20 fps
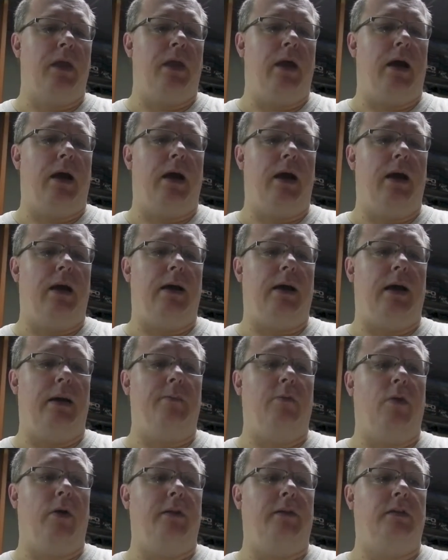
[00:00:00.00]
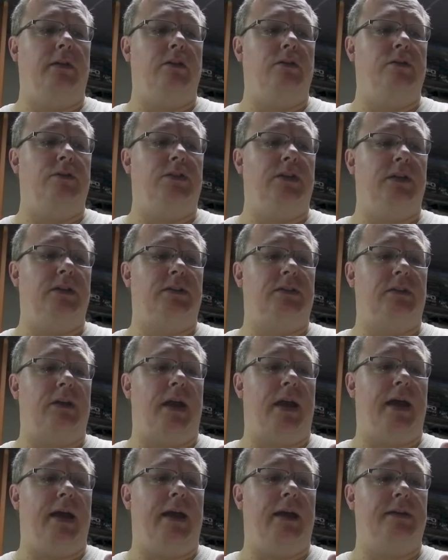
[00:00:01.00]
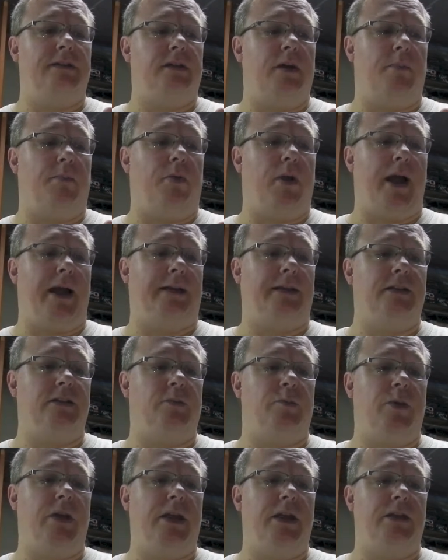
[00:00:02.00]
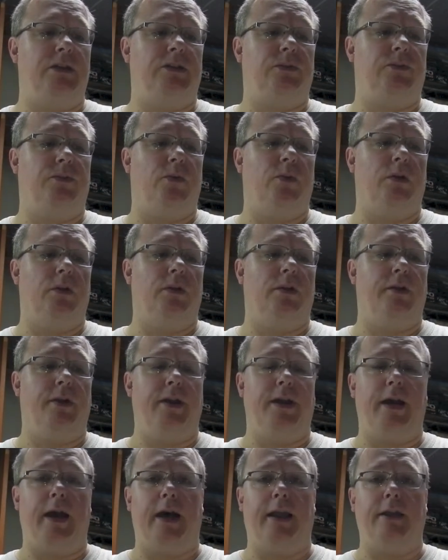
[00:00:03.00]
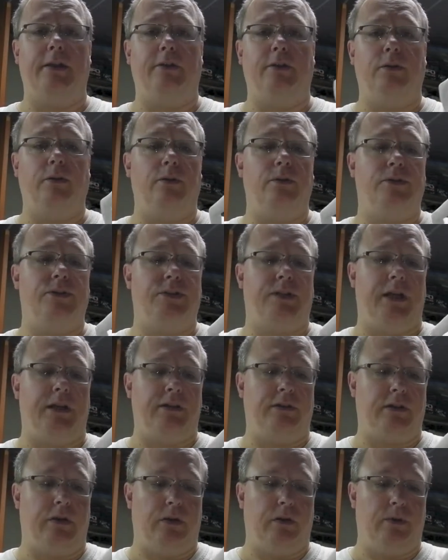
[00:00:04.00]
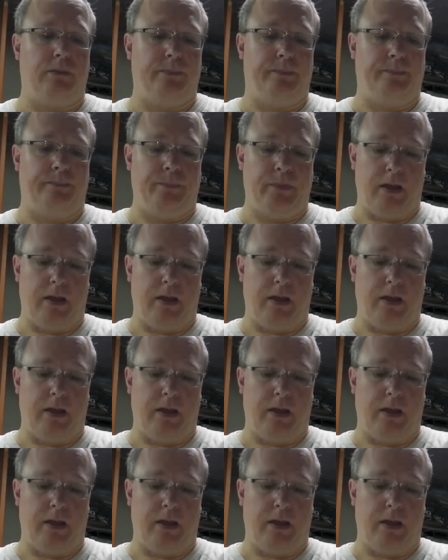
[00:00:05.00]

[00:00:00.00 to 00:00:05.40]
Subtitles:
I'm going to use this as a practice piece for learning how to do skin tone.